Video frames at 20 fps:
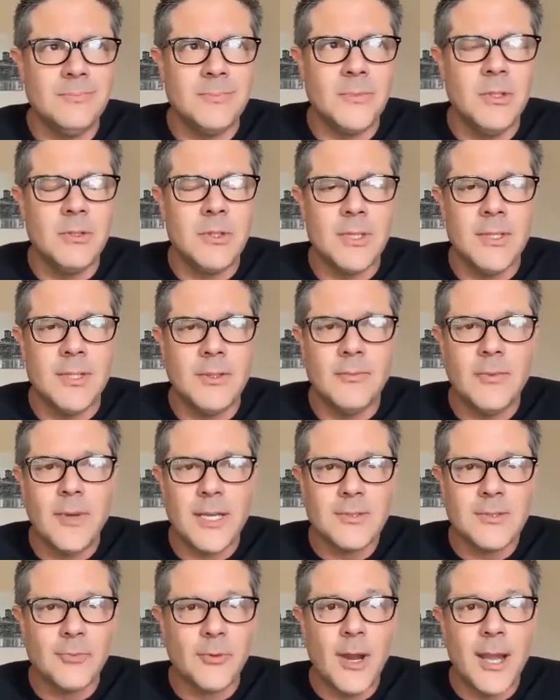you can
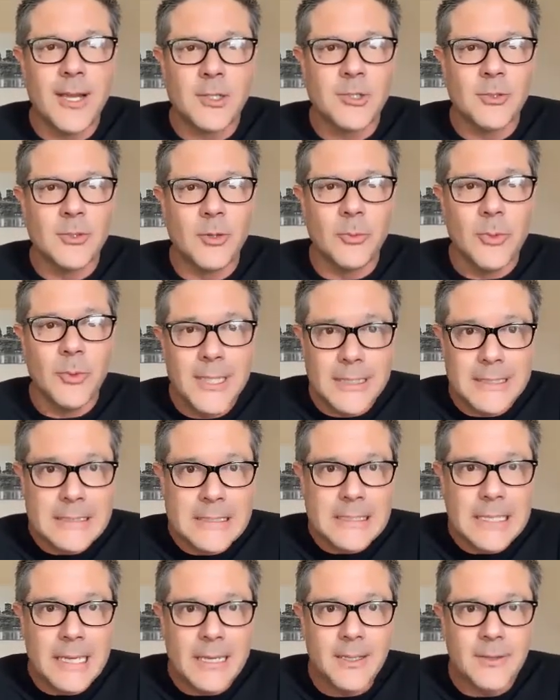invest fractional real
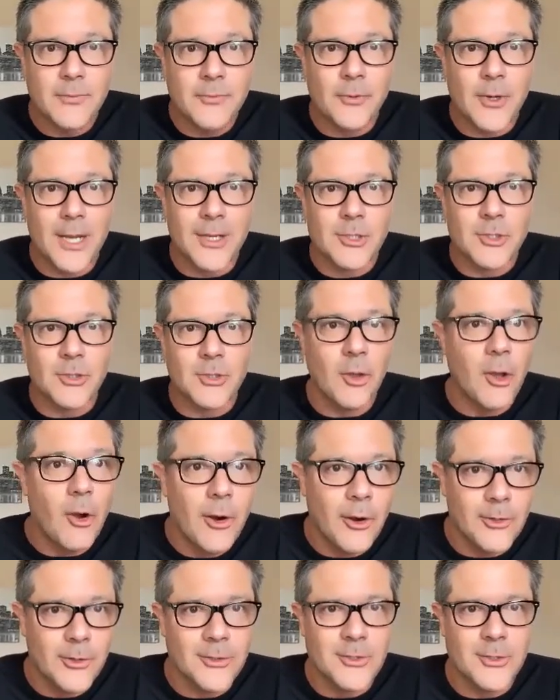estate, fractional
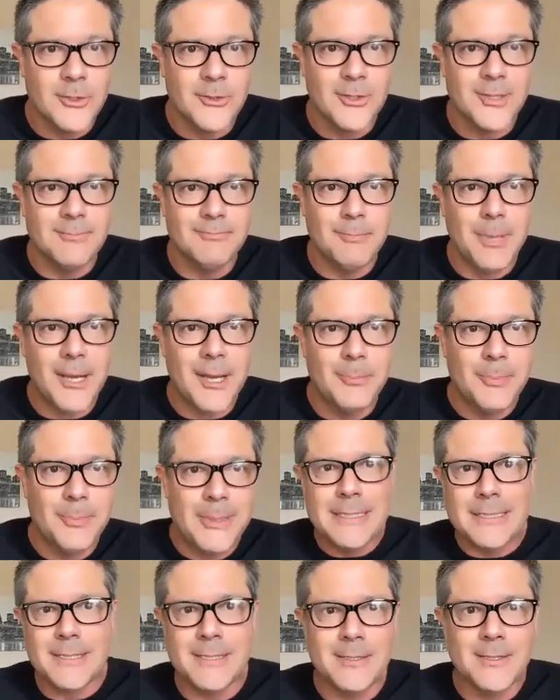art, you can buy
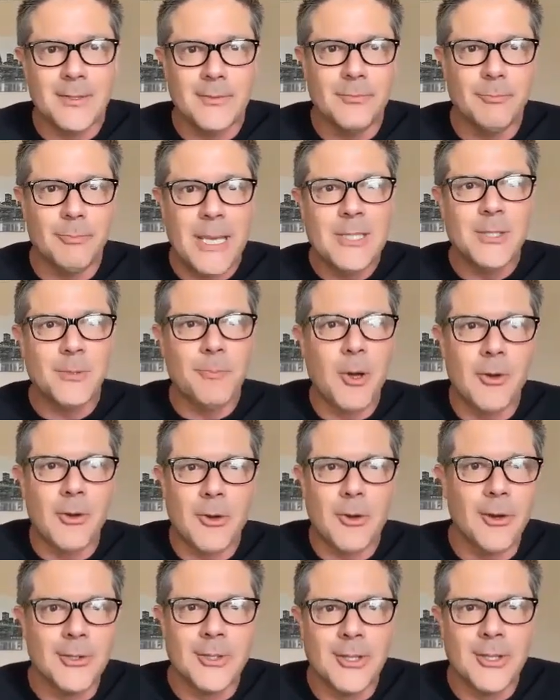pieces of baseball
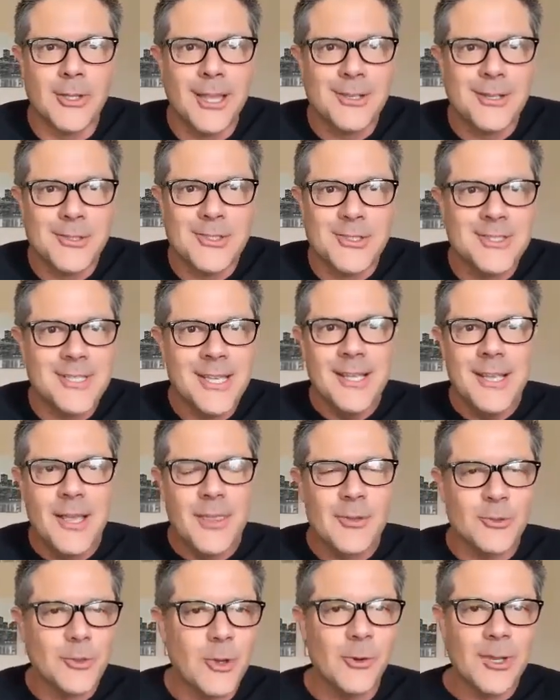card collections.
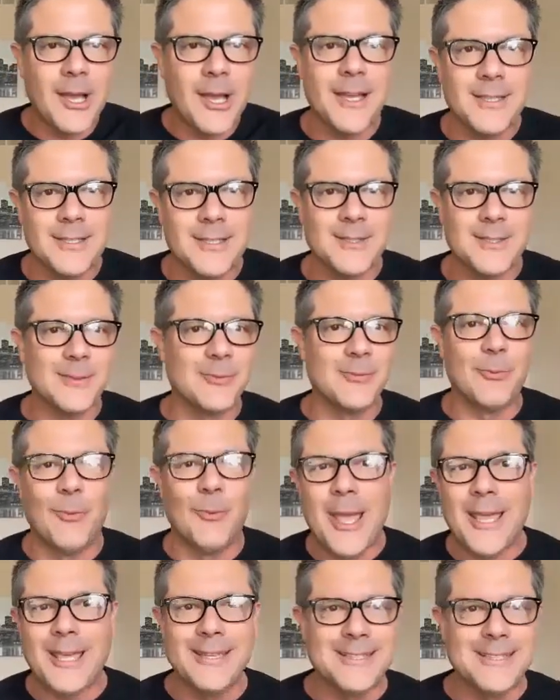There's all kinds of
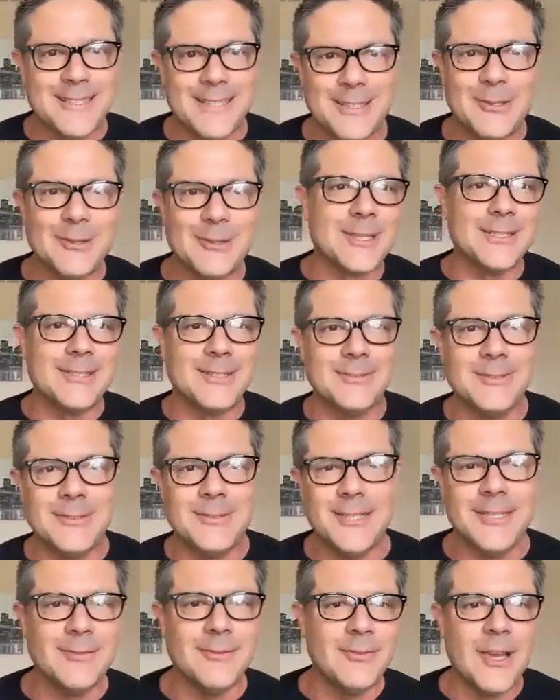ways that you can
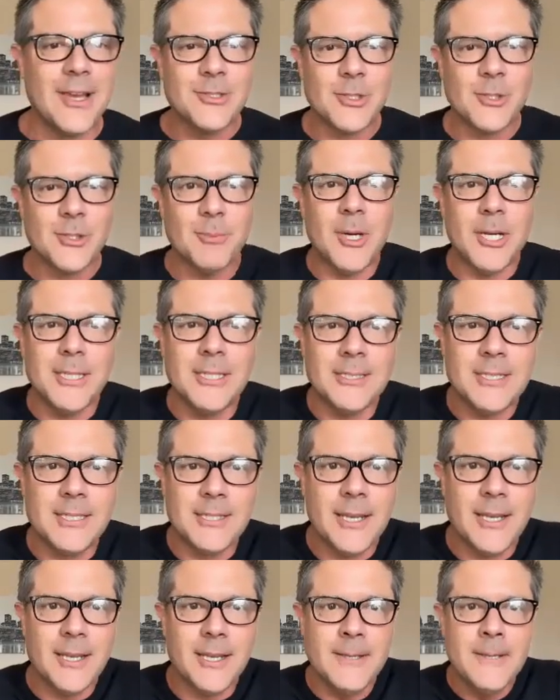invest your money
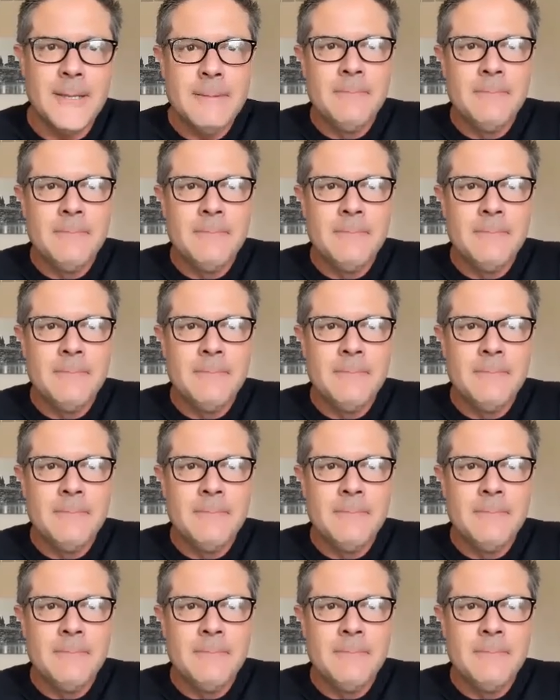today.